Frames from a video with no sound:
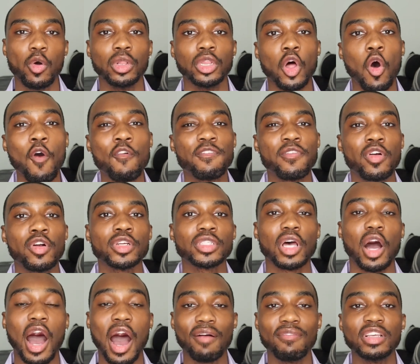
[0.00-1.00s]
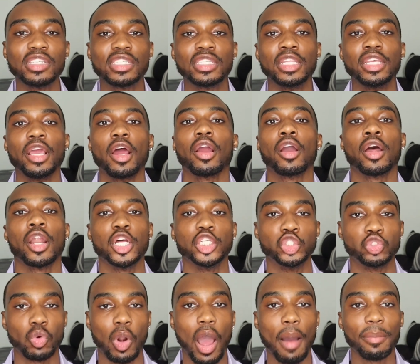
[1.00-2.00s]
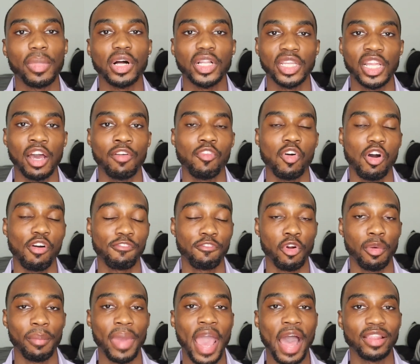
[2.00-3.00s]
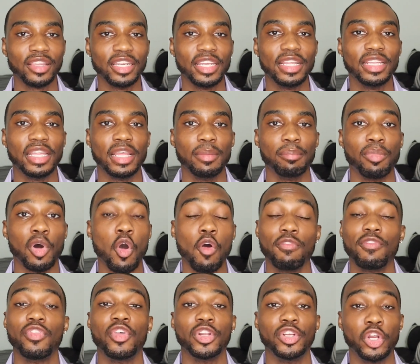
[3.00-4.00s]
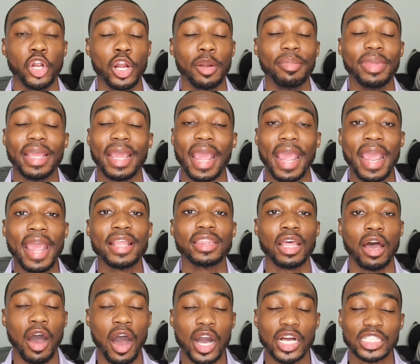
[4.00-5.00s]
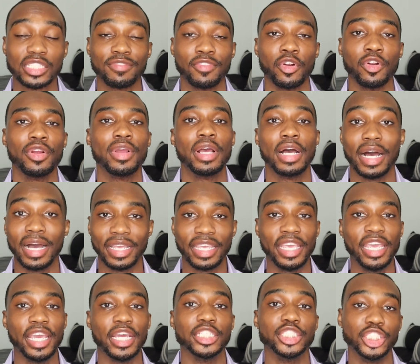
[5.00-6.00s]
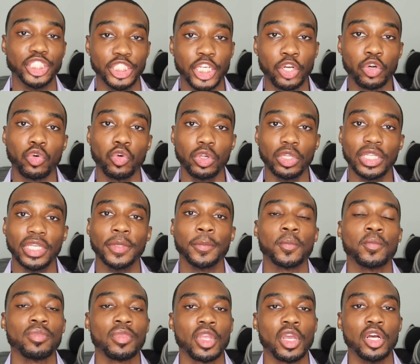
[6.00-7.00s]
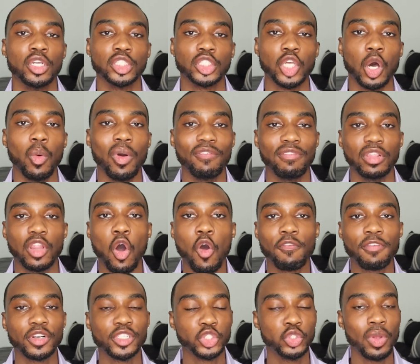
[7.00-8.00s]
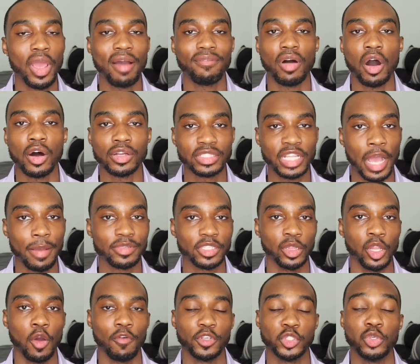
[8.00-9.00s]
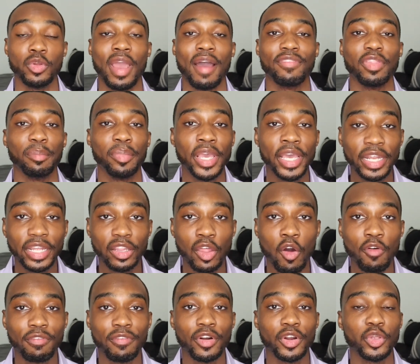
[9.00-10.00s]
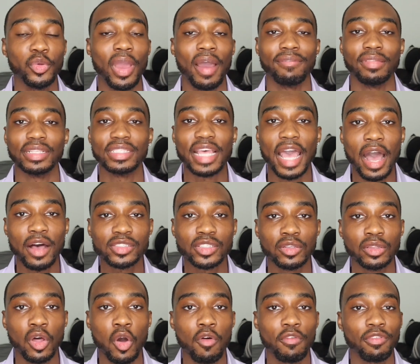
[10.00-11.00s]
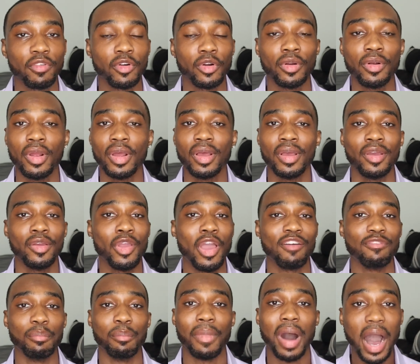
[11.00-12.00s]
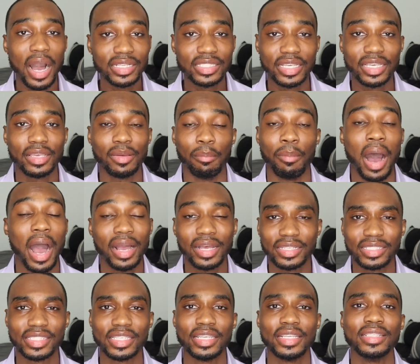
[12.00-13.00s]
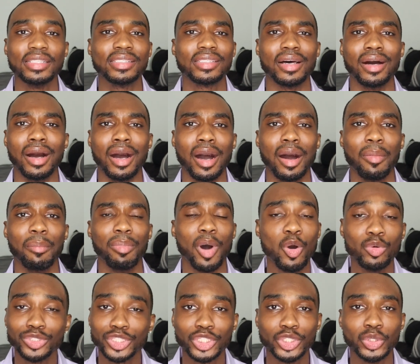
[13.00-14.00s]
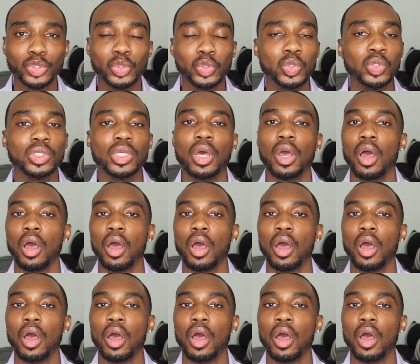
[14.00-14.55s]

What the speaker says: loafers obviously are going to drop a level of formality than both the derby and the Oxford, again, generally. So with loafers, you have all types of loafers. You have the penny loafer, you have the tassel loafer, you have moccasins, boat shoes.